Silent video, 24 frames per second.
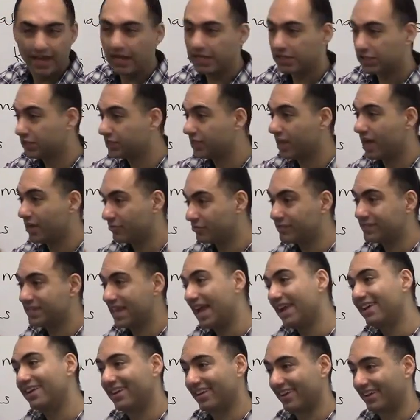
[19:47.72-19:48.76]
Just
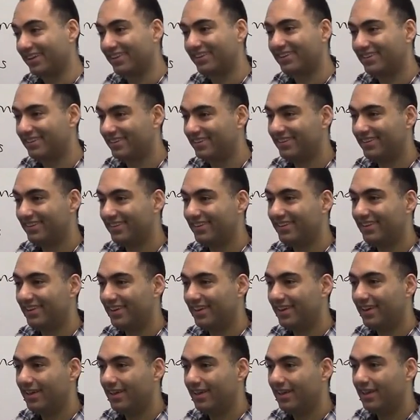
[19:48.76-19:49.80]
understanding it.
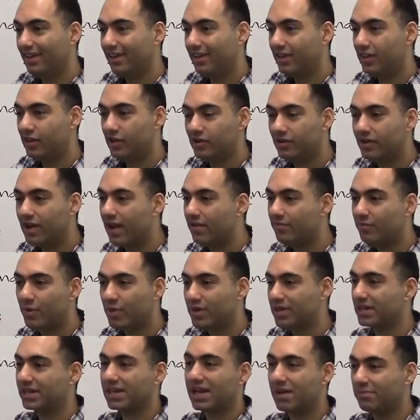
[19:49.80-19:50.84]
You don't have more
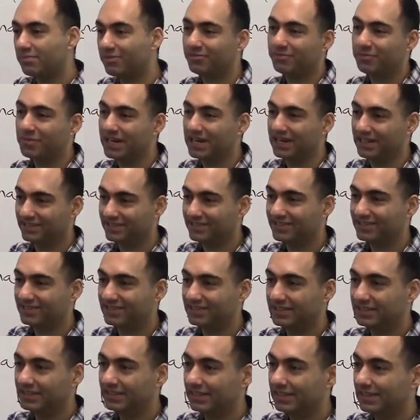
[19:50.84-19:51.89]
than a couple of minutes.
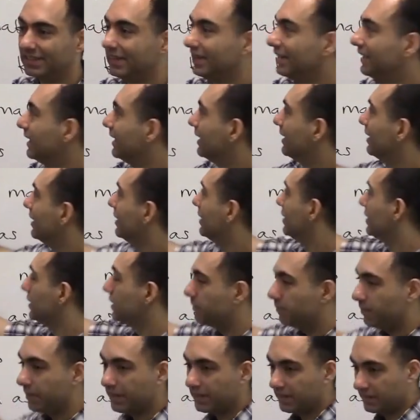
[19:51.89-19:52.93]

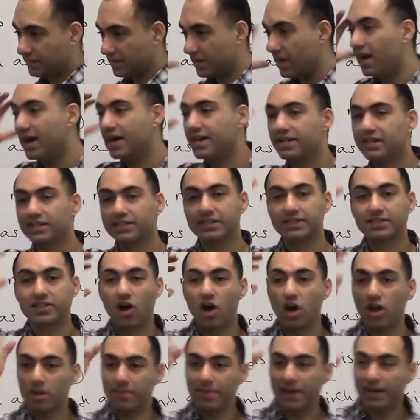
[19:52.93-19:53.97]
Because in IELTS, it's
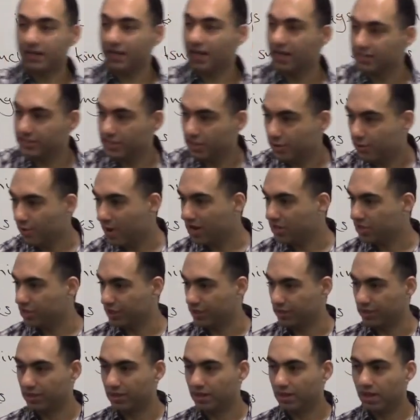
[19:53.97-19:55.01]
all about
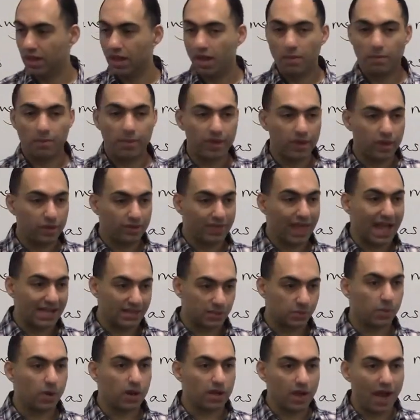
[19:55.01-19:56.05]
concentration. But
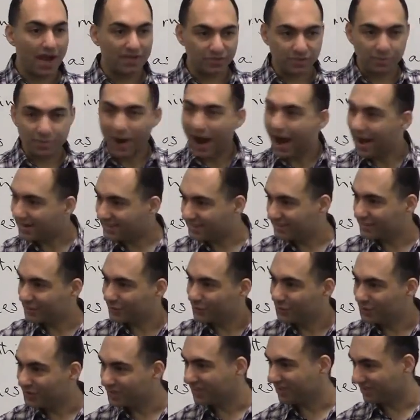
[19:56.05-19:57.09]
that's why you have to practice
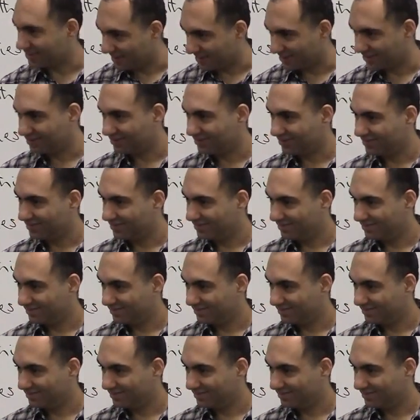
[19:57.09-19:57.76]
doing the test.